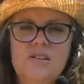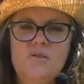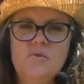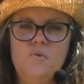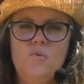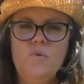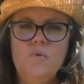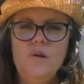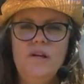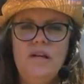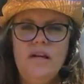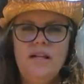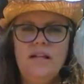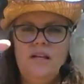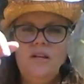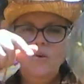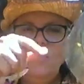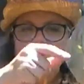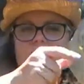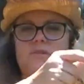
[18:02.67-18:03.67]
It's
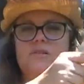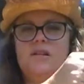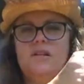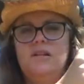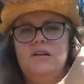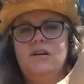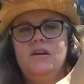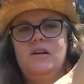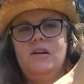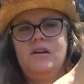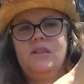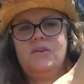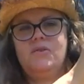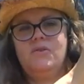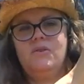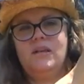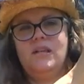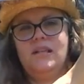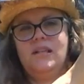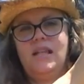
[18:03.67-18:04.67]
really cool to look
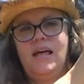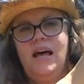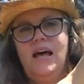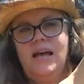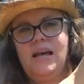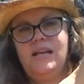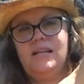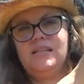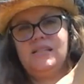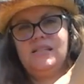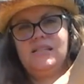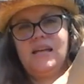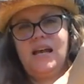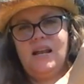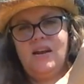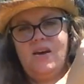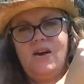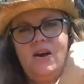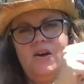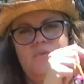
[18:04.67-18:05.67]
through the lights. It's
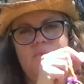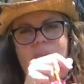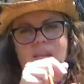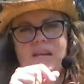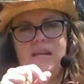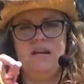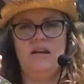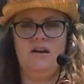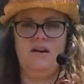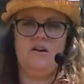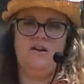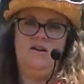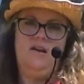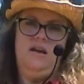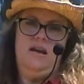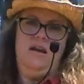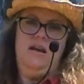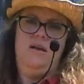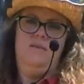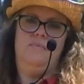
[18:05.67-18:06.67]
kind of hard right here
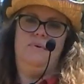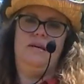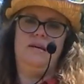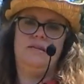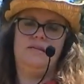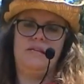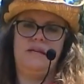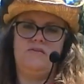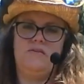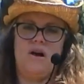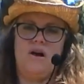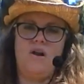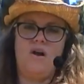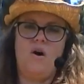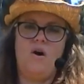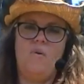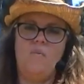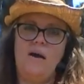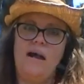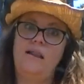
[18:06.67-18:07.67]
because I've got
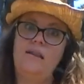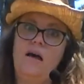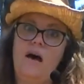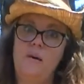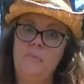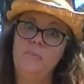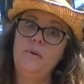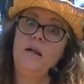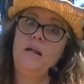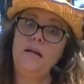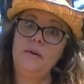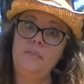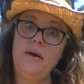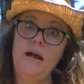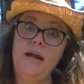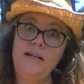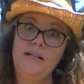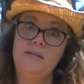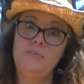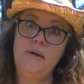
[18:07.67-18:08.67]
all my loftwally
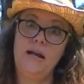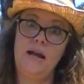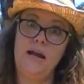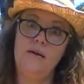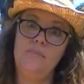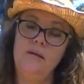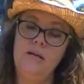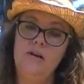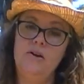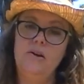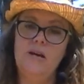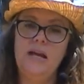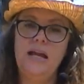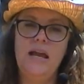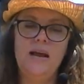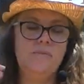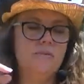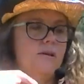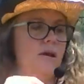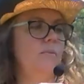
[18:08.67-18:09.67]
pines behind me here at
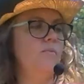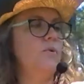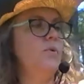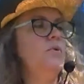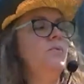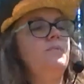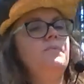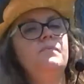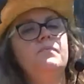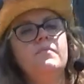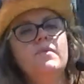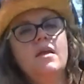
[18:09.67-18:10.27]
Camp Tom Wooten.